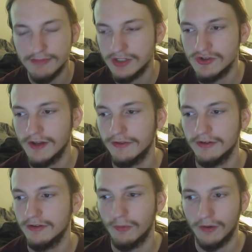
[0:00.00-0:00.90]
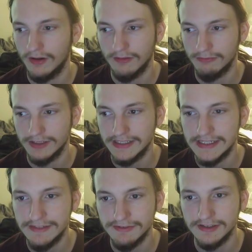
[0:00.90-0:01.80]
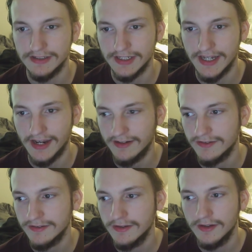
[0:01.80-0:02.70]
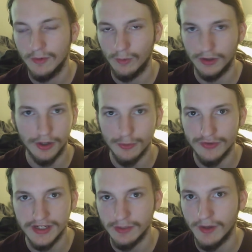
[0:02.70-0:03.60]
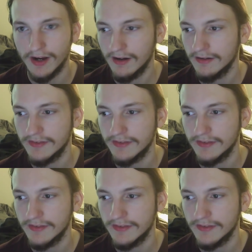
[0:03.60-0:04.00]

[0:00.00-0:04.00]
each other or really even connects or goes anywhere.